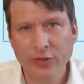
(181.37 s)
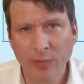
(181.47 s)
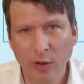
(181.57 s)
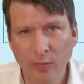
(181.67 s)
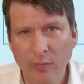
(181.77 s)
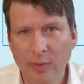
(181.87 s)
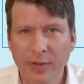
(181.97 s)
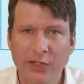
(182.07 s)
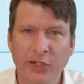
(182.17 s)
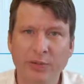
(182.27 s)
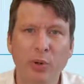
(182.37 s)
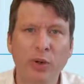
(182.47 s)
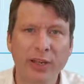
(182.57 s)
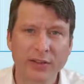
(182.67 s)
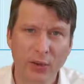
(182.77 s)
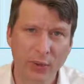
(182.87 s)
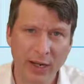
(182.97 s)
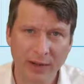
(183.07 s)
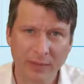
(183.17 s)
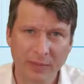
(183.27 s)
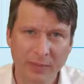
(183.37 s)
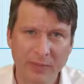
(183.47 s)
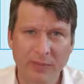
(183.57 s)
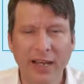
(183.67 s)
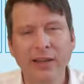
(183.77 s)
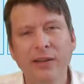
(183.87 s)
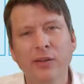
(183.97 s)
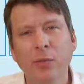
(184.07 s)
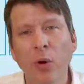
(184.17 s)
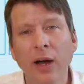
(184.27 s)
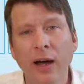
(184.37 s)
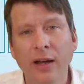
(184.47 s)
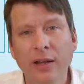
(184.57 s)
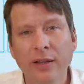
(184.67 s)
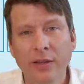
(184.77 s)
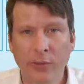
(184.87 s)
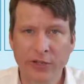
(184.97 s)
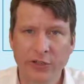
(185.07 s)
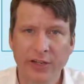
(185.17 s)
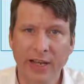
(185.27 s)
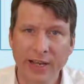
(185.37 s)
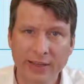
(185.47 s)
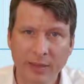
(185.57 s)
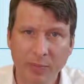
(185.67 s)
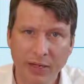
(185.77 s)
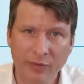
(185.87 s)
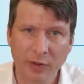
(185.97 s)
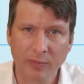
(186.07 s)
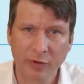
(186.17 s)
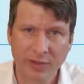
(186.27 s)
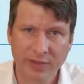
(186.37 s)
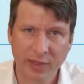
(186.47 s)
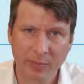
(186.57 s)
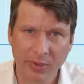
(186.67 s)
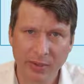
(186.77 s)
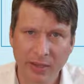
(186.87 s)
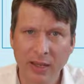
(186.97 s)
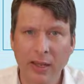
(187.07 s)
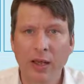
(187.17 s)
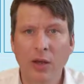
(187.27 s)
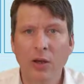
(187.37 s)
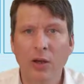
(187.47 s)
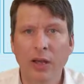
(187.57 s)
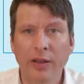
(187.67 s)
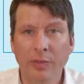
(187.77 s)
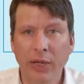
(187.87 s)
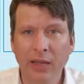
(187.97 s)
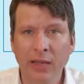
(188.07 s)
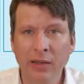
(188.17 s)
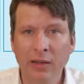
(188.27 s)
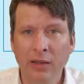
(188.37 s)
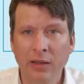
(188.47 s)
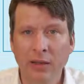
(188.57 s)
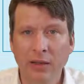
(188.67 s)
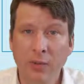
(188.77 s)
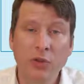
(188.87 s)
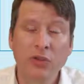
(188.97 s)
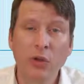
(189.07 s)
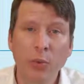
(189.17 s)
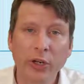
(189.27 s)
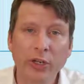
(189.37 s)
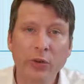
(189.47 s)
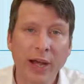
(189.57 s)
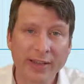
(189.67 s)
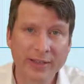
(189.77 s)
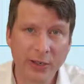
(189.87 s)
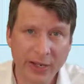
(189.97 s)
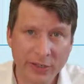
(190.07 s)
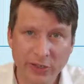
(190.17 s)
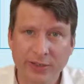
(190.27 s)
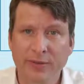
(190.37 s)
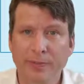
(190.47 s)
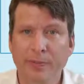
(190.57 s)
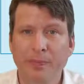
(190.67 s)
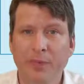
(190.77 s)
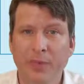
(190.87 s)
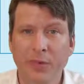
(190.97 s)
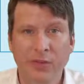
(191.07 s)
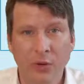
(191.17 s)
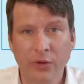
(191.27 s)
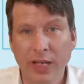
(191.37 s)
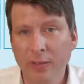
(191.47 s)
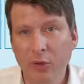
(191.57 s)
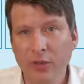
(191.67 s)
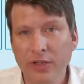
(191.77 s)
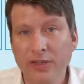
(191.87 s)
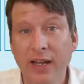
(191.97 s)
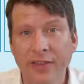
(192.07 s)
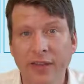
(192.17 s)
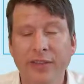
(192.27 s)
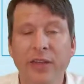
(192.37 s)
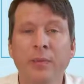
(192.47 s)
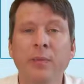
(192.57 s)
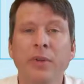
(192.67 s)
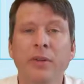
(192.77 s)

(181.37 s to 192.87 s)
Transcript: swamp by just pulling his own hair. Take Quora, the question and answer platform, for example. In the beginning, there was nobody to answer questions. So the employees answered them